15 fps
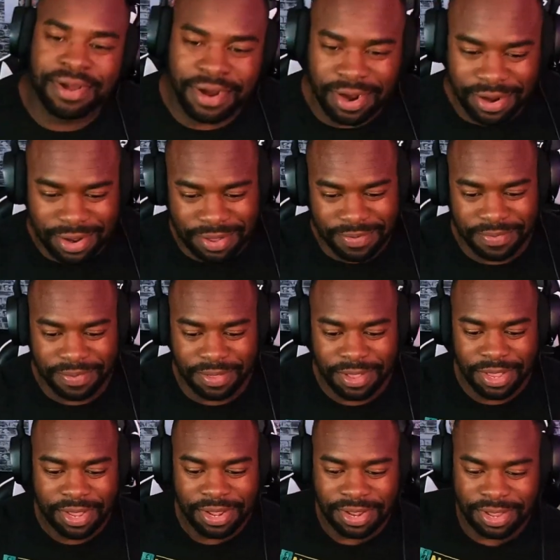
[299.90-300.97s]
right,
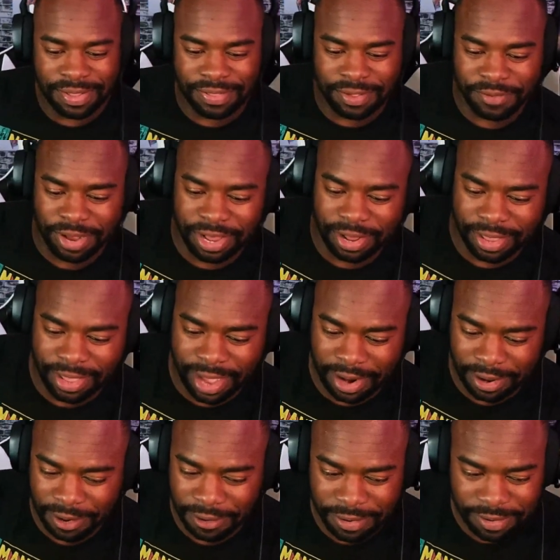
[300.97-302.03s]
let's see what other
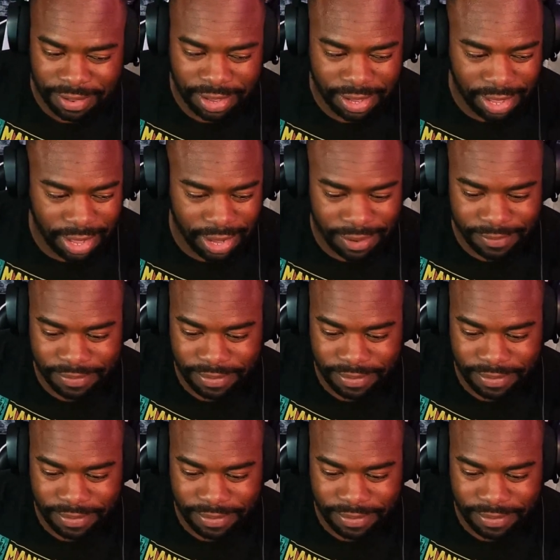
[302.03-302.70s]
categories they got.